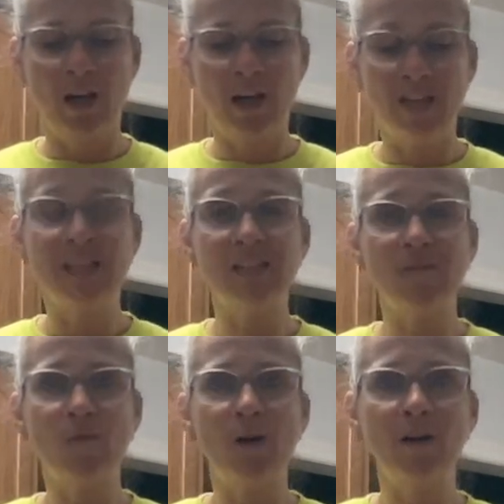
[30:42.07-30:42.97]
Excessive
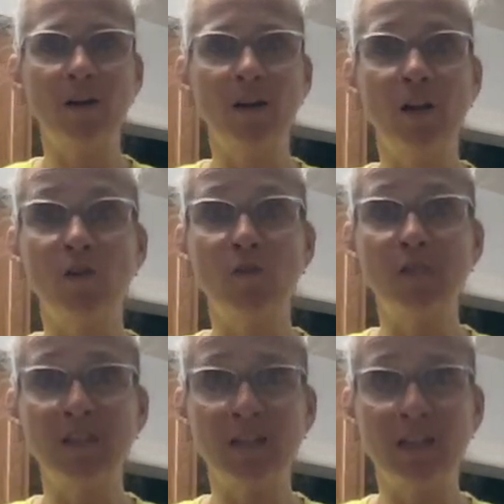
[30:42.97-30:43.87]
water,
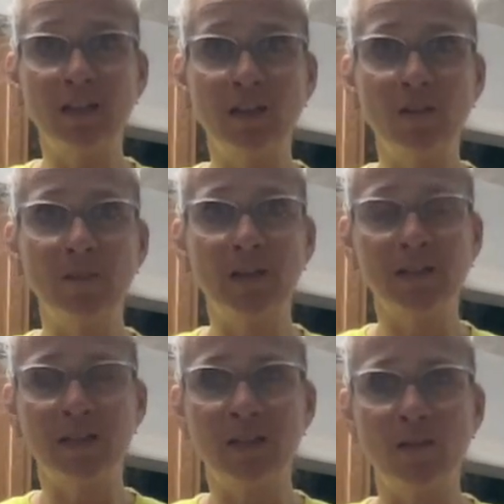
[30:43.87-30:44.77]
using a cleaner, because a
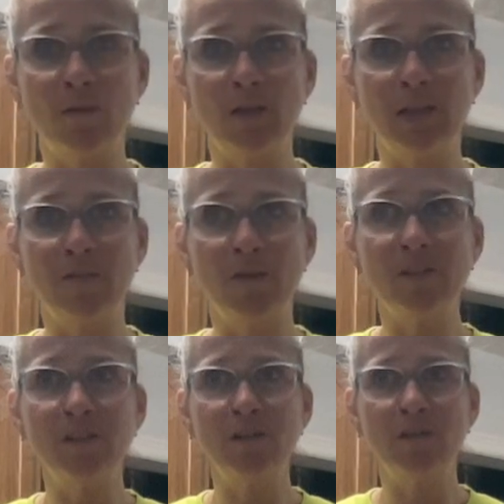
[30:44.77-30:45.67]
cleaner will leave
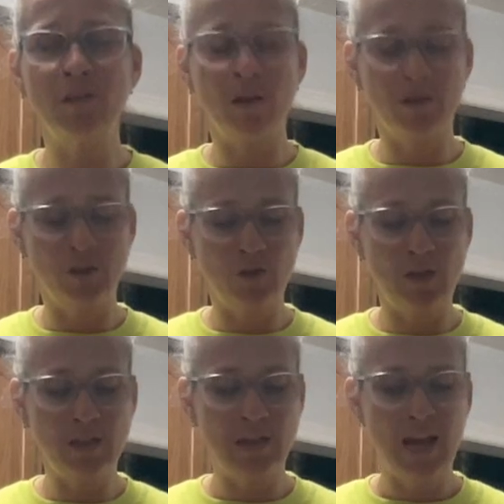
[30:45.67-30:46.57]
residue, it'll cause
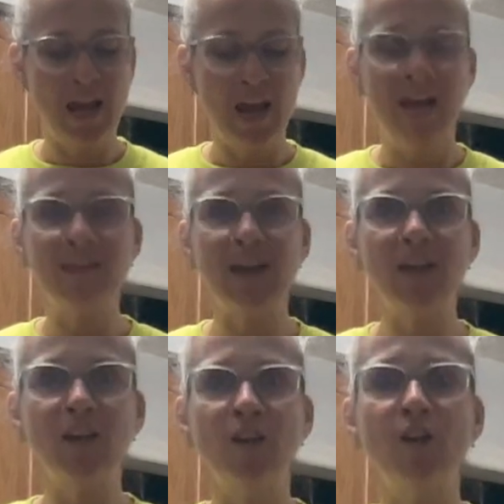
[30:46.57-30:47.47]
streaks, and
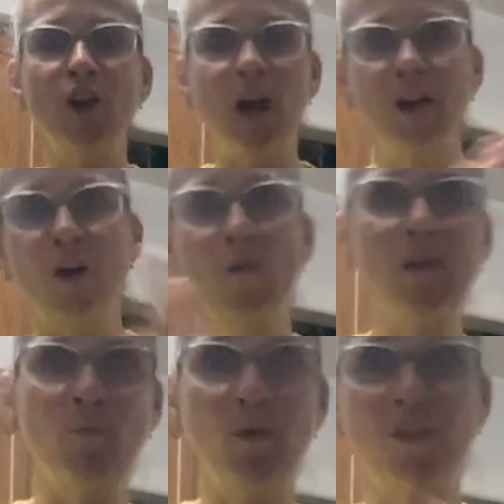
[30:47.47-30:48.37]
then not
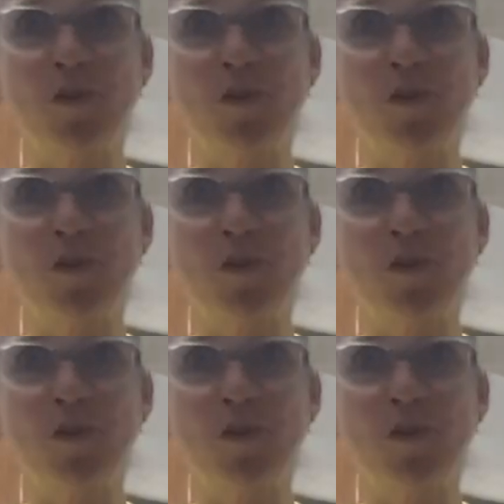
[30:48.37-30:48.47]
going with